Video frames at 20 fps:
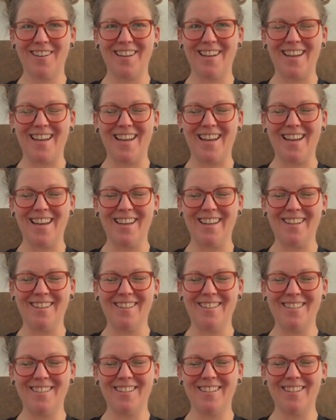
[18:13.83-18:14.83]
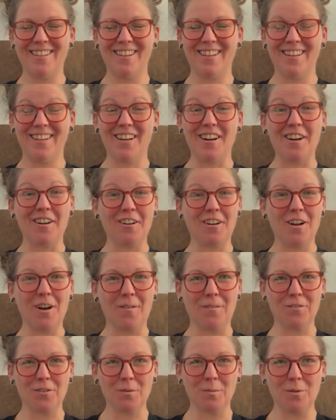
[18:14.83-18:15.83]
and
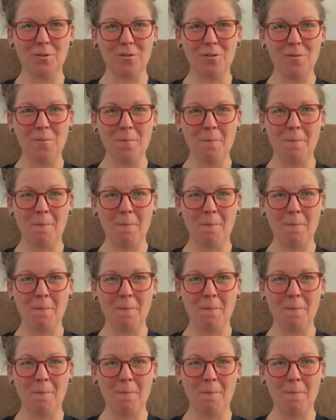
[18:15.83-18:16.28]
uncomfortable,